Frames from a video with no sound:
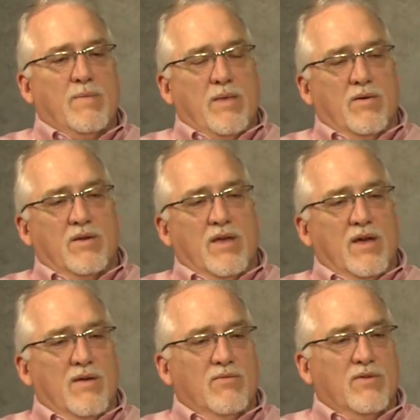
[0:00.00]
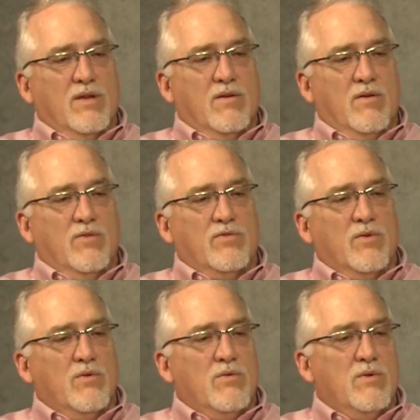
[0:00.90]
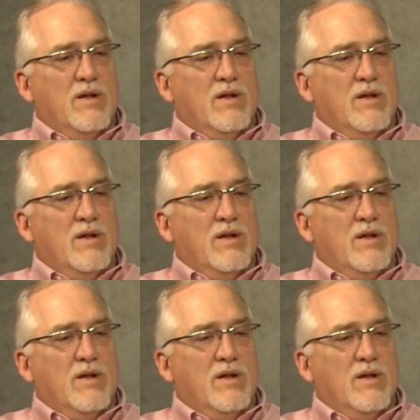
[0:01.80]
on calves. It also